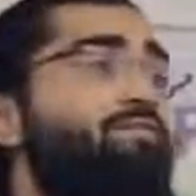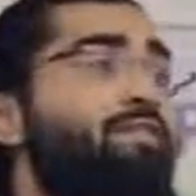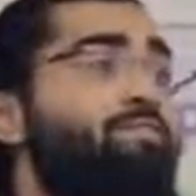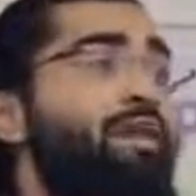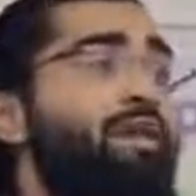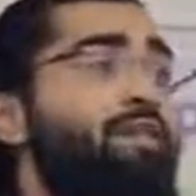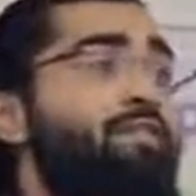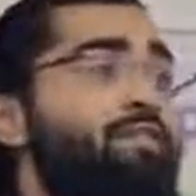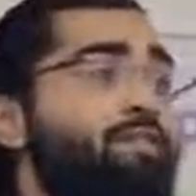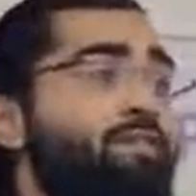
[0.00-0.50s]

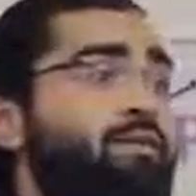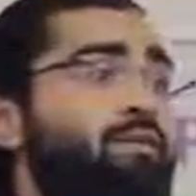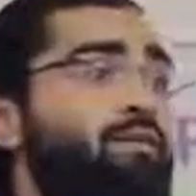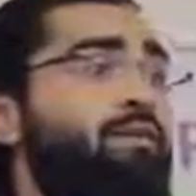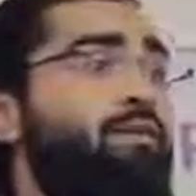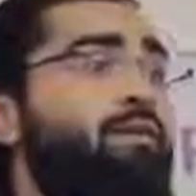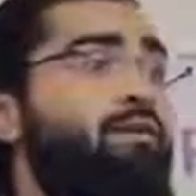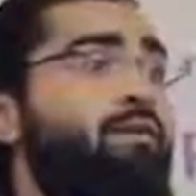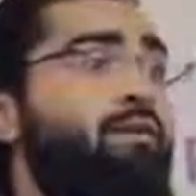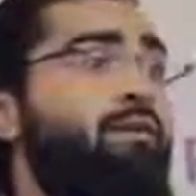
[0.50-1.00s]

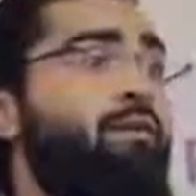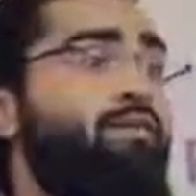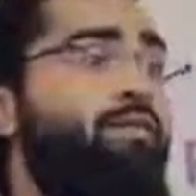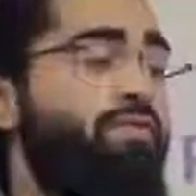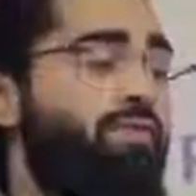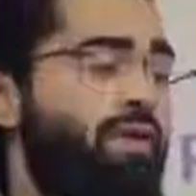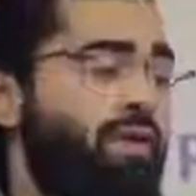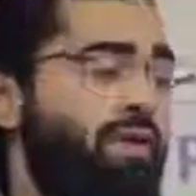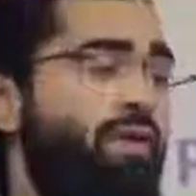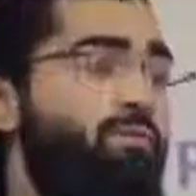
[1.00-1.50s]
information
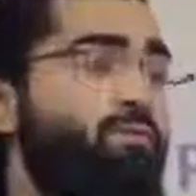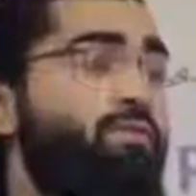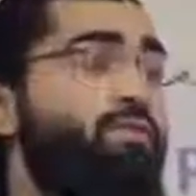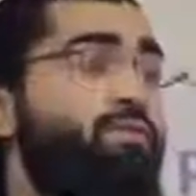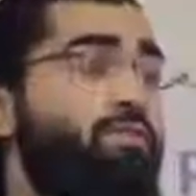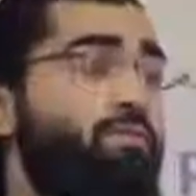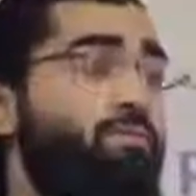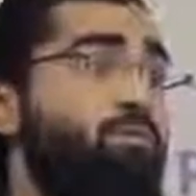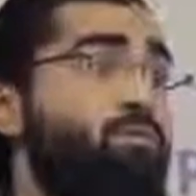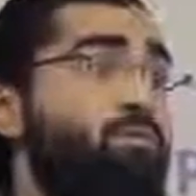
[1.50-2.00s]
there
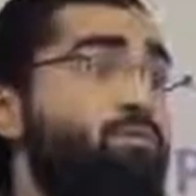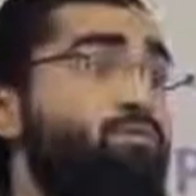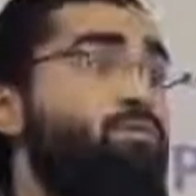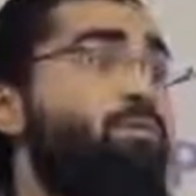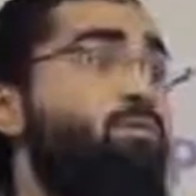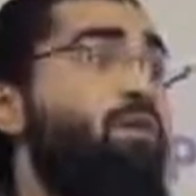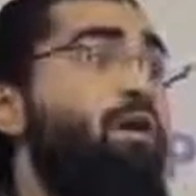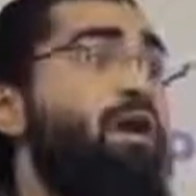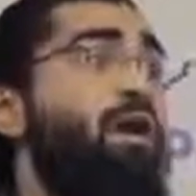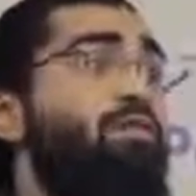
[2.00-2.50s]
which is
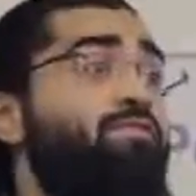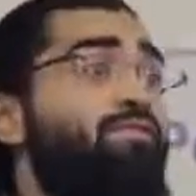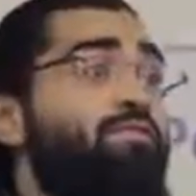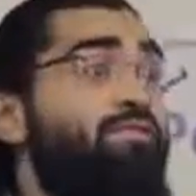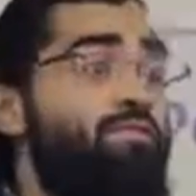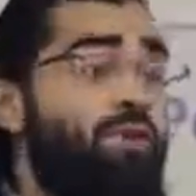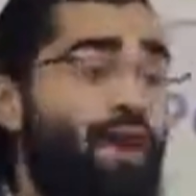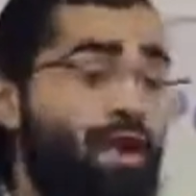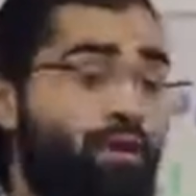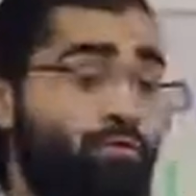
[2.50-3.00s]
required
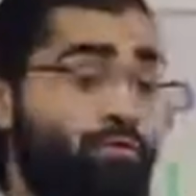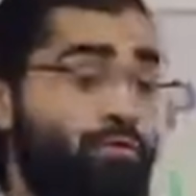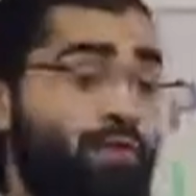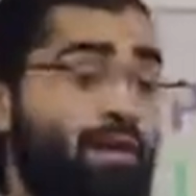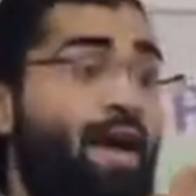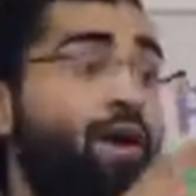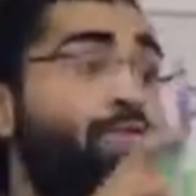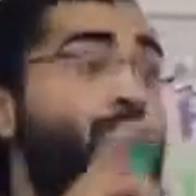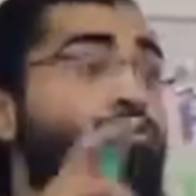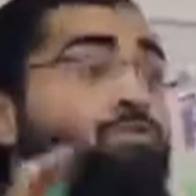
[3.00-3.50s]
on
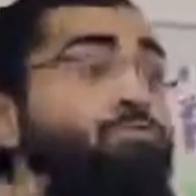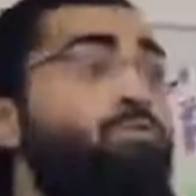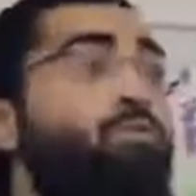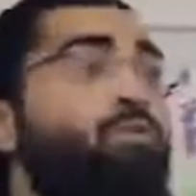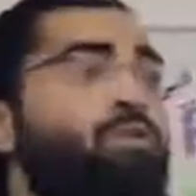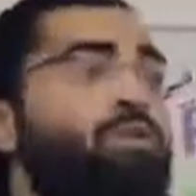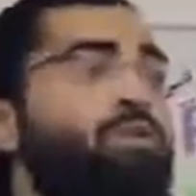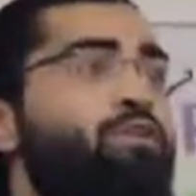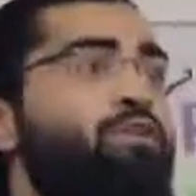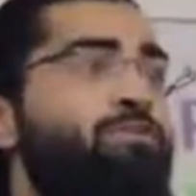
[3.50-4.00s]
how to
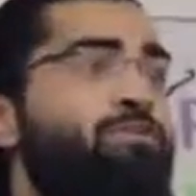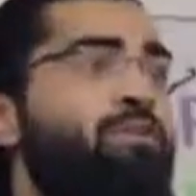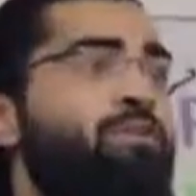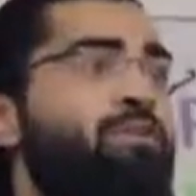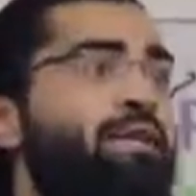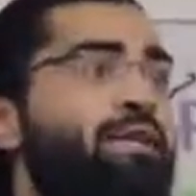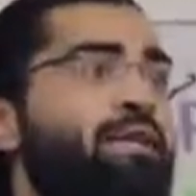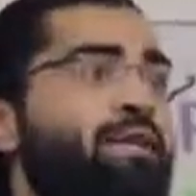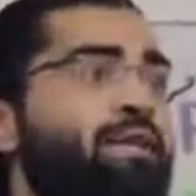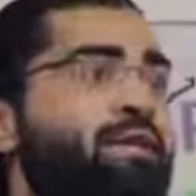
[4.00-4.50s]
build a human
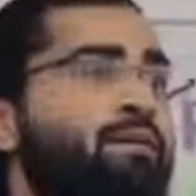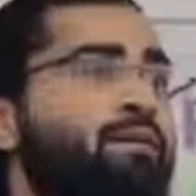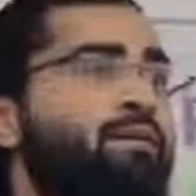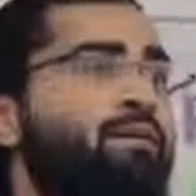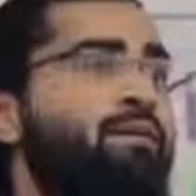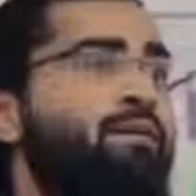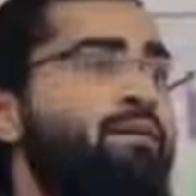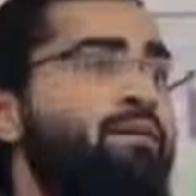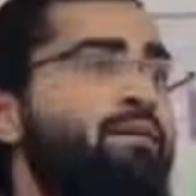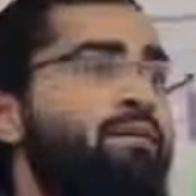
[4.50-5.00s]
being,
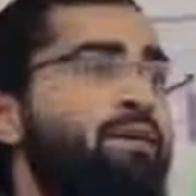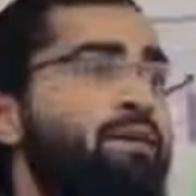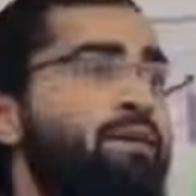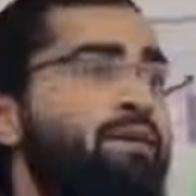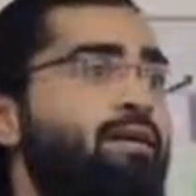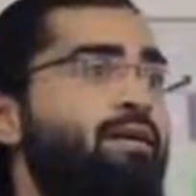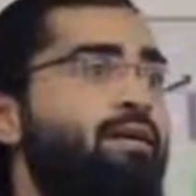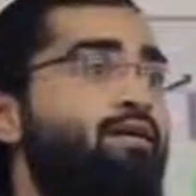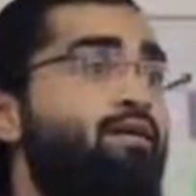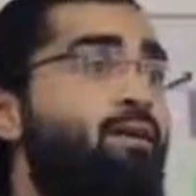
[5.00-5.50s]

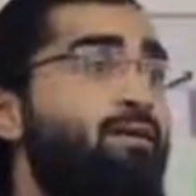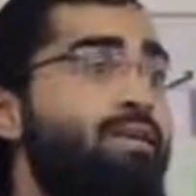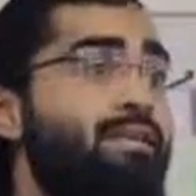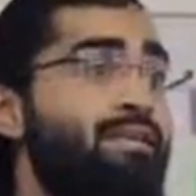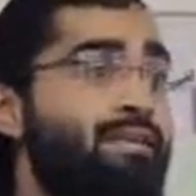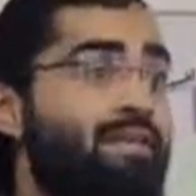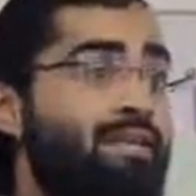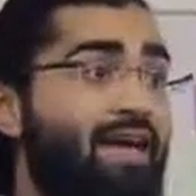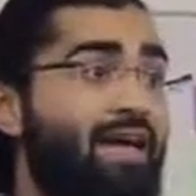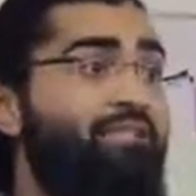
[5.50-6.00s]
right? Not only
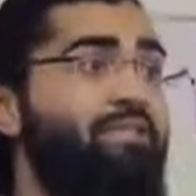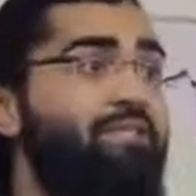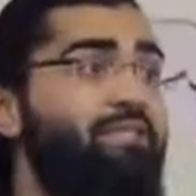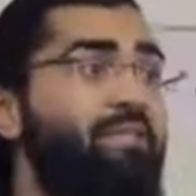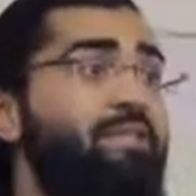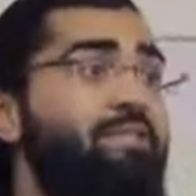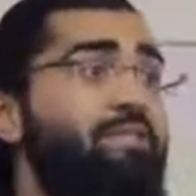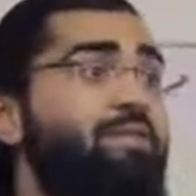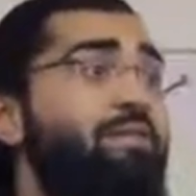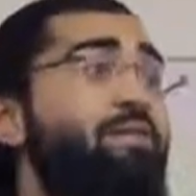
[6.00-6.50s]
is that
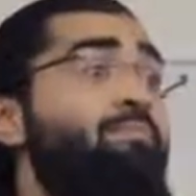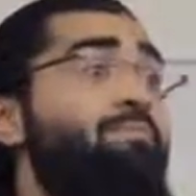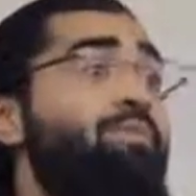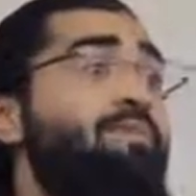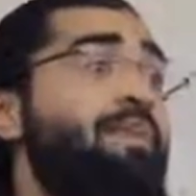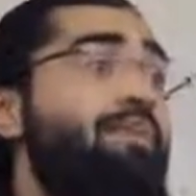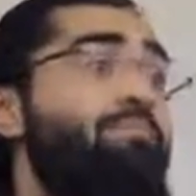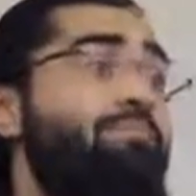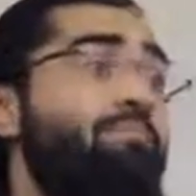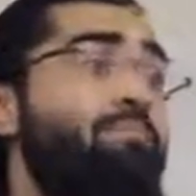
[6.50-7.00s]
information there, but
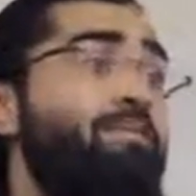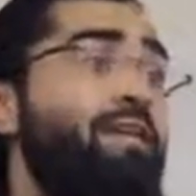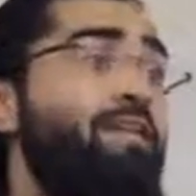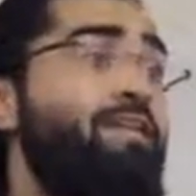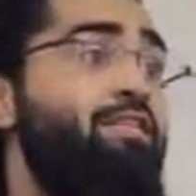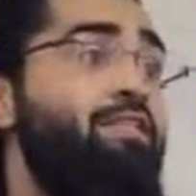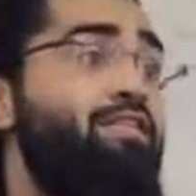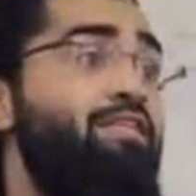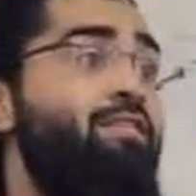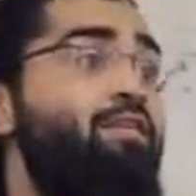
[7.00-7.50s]
the
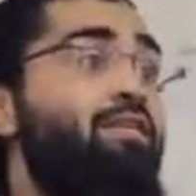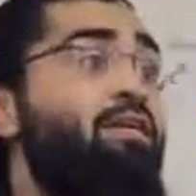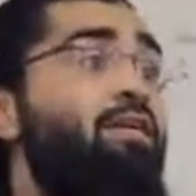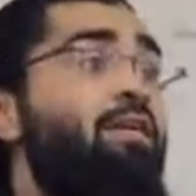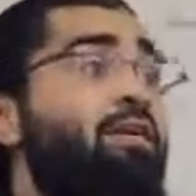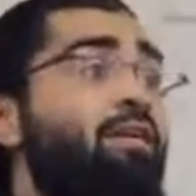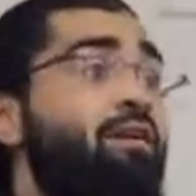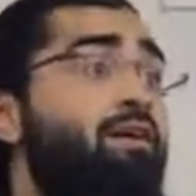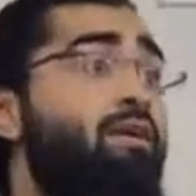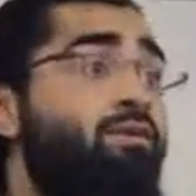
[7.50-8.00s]
information
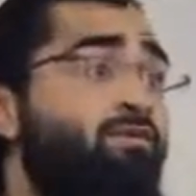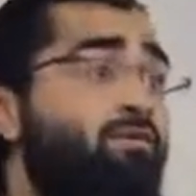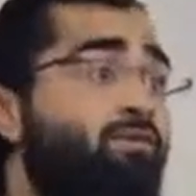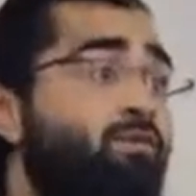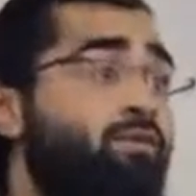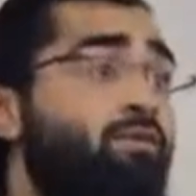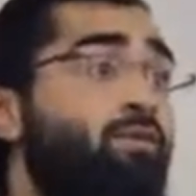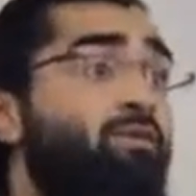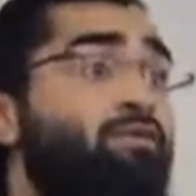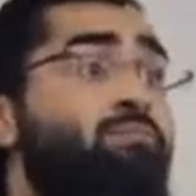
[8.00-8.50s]

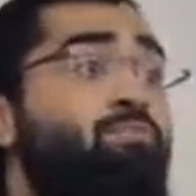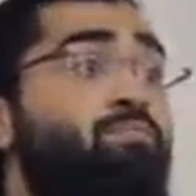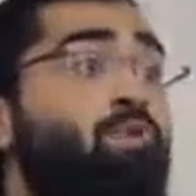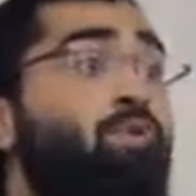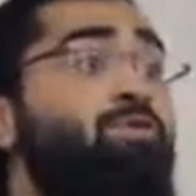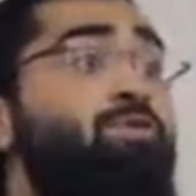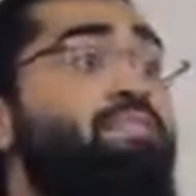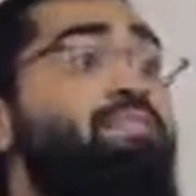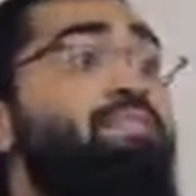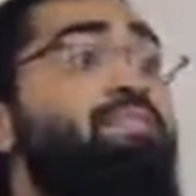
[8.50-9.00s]
for those
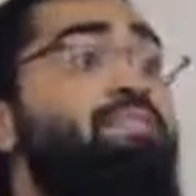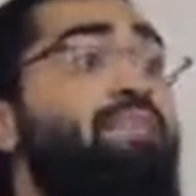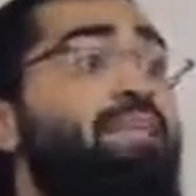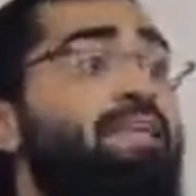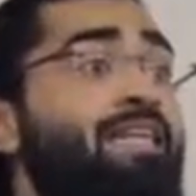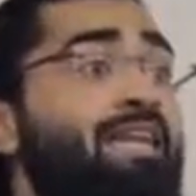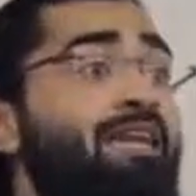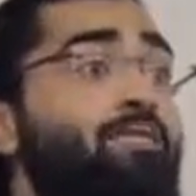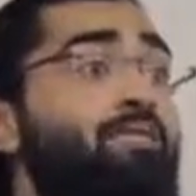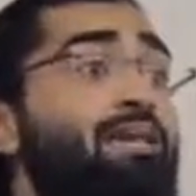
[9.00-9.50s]
processes
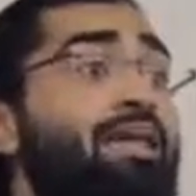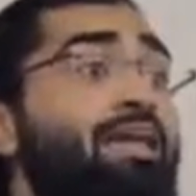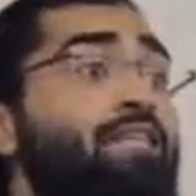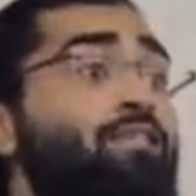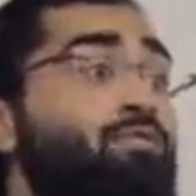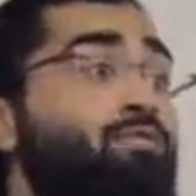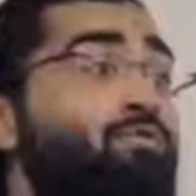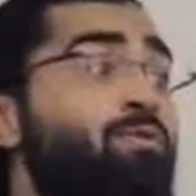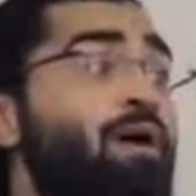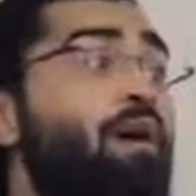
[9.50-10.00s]
that take
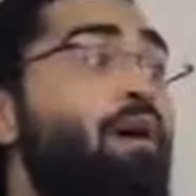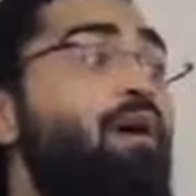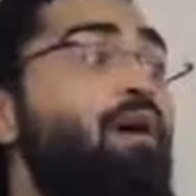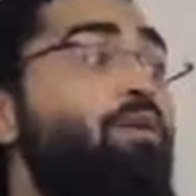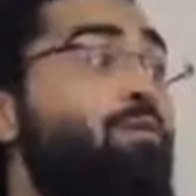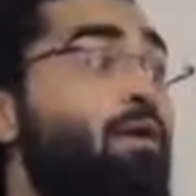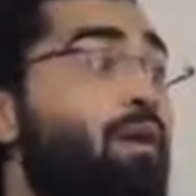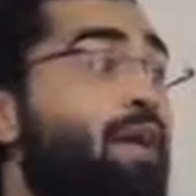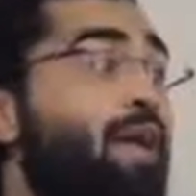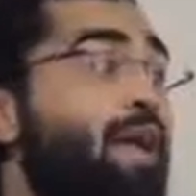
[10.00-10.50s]
place
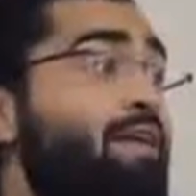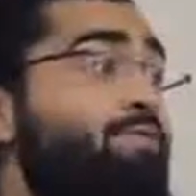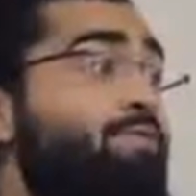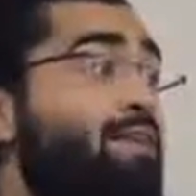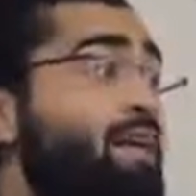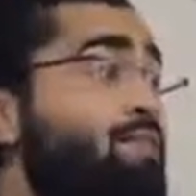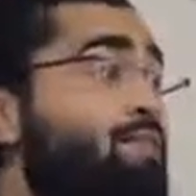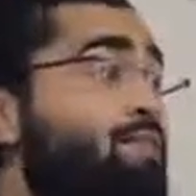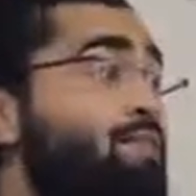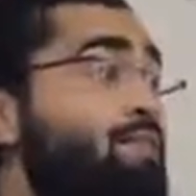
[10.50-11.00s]
throughout our
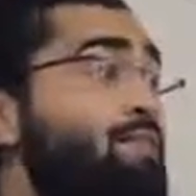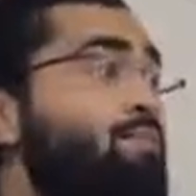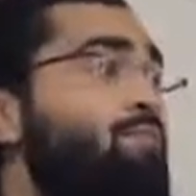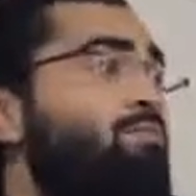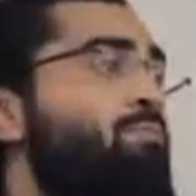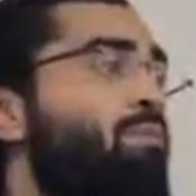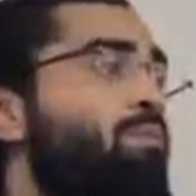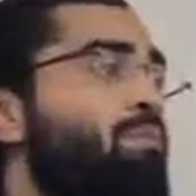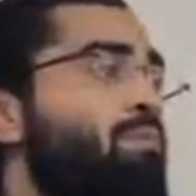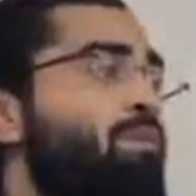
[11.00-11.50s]
lives, every
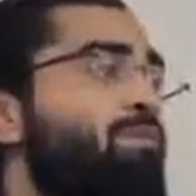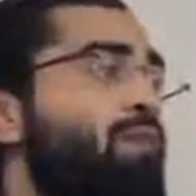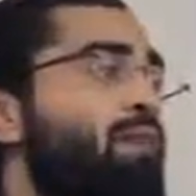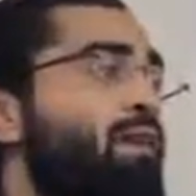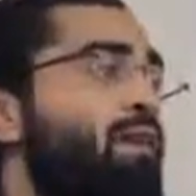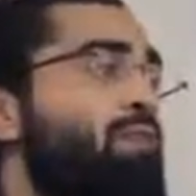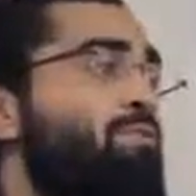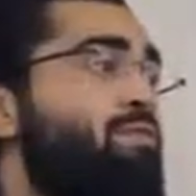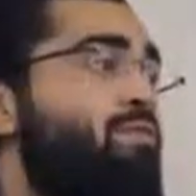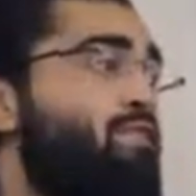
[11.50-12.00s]
single moment of our
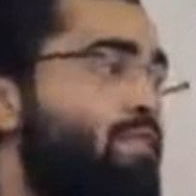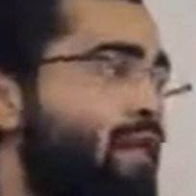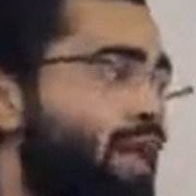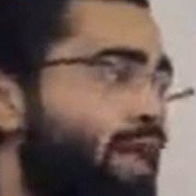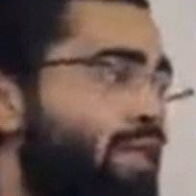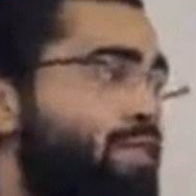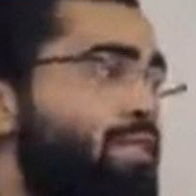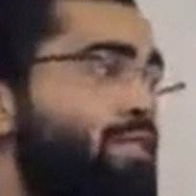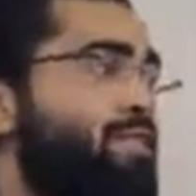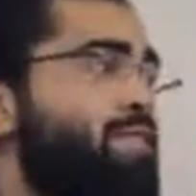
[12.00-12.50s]
lives, the
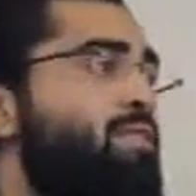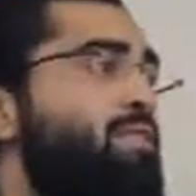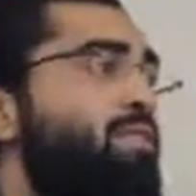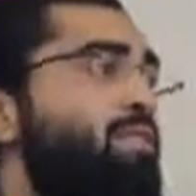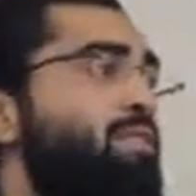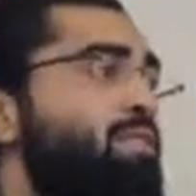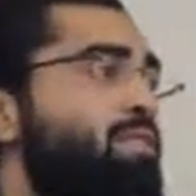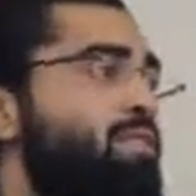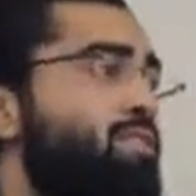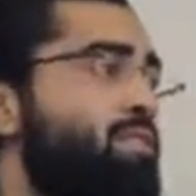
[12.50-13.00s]
changing in
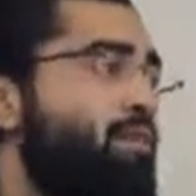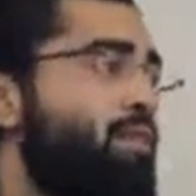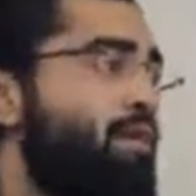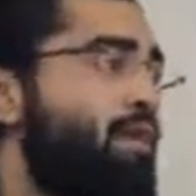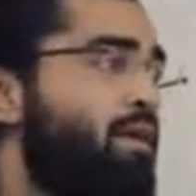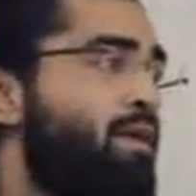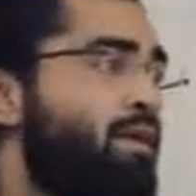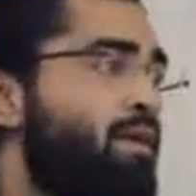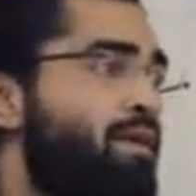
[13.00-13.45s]
cells, the